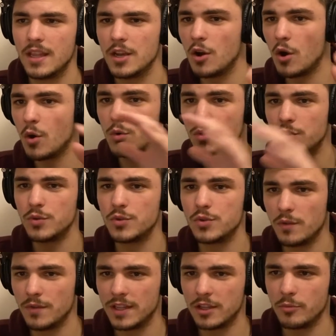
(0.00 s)
go to
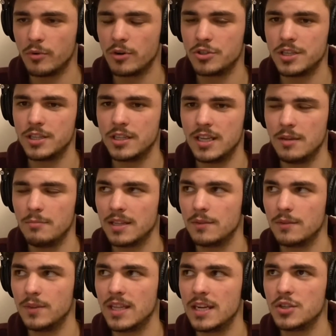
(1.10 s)
solve that opportunity, but
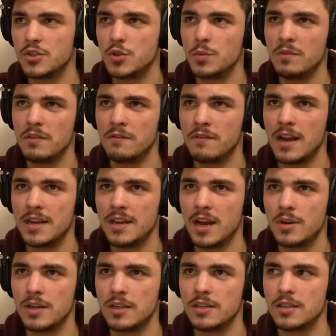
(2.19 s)
then soon we find
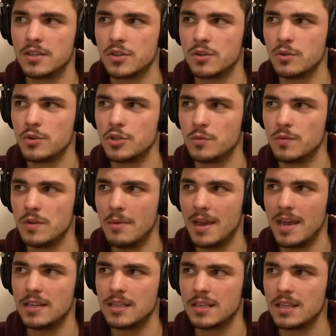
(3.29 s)
out that the solution we
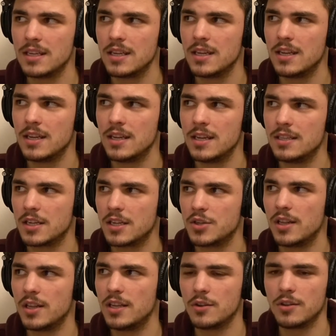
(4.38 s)
made is
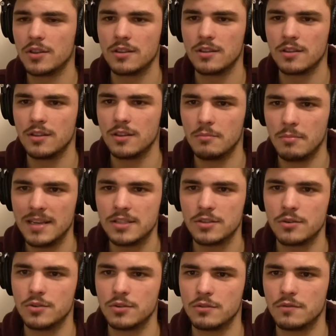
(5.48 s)
actually not the best
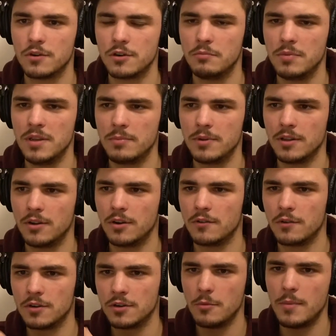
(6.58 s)
solution for the people or
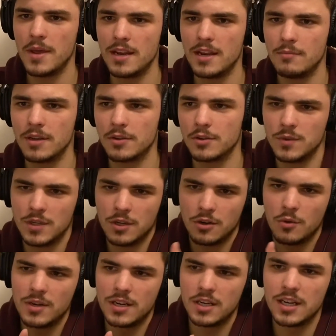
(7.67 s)
for the domain because we don't
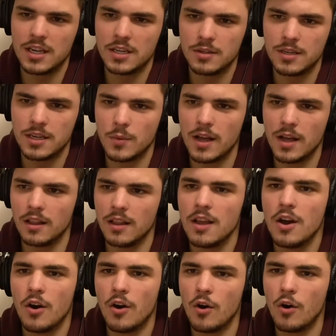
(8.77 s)
know it that well,
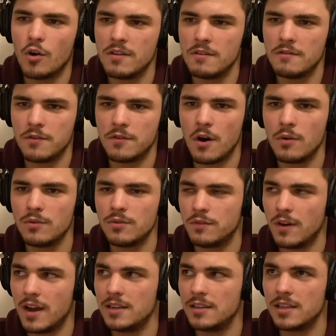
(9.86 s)
or we find
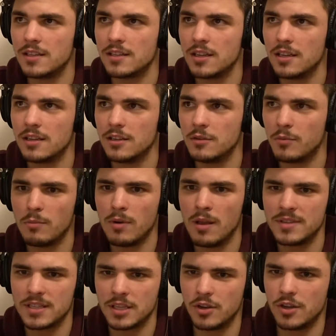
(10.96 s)
that the problem
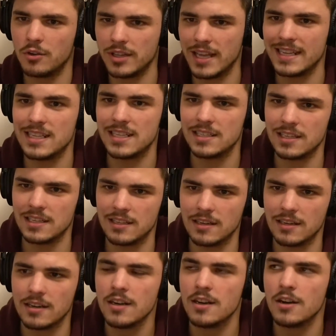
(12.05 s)
is actually not existing
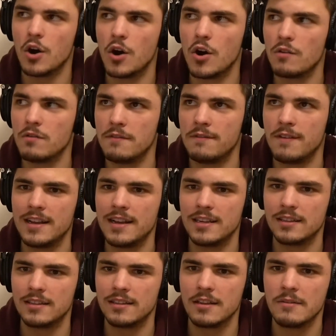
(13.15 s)
there, or we find that